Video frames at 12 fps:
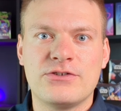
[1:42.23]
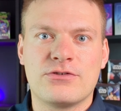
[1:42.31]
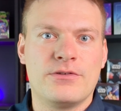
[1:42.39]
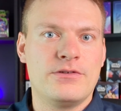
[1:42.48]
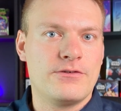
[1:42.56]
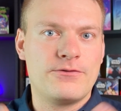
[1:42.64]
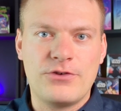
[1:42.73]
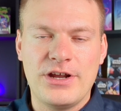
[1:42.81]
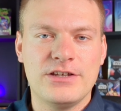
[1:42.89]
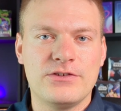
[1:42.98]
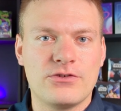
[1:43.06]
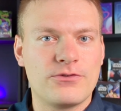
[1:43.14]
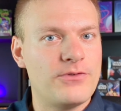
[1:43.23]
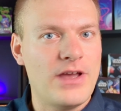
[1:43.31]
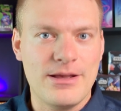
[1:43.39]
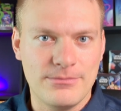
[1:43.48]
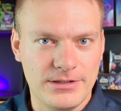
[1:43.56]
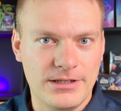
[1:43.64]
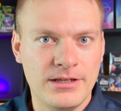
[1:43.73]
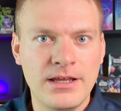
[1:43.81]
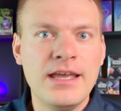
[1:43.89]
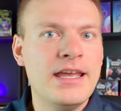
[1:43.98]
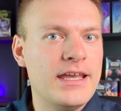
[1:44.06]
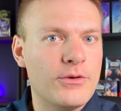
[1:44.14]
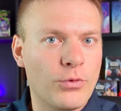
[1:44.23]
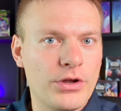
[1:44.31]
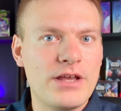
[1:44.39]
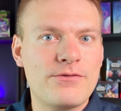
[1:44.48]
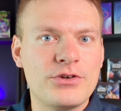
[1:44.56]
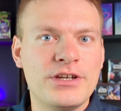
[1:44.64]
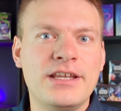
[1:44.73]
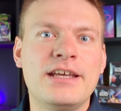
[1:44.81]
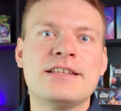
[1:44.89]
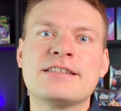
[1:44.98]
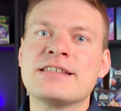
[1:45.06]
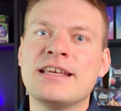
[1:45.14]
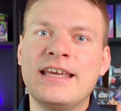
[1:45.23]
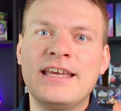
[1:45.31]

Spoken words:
or their friends or family. Whatever it is,